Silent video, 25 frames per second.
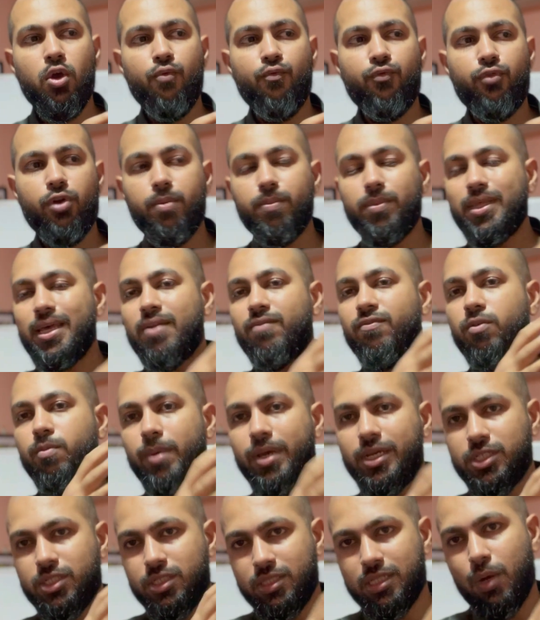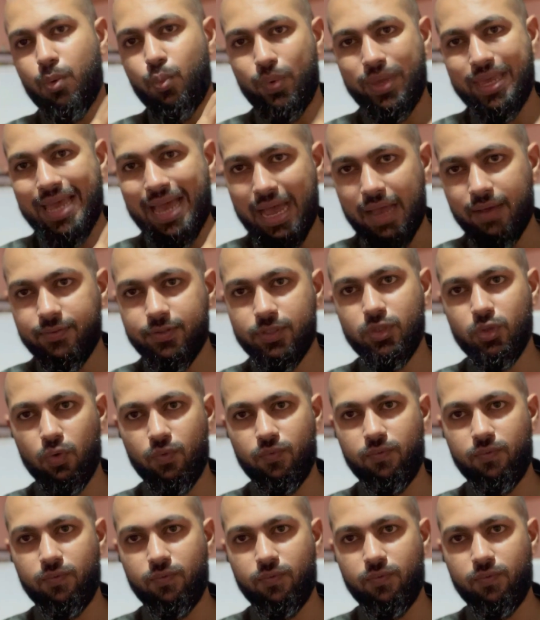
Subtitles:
from the information that we have so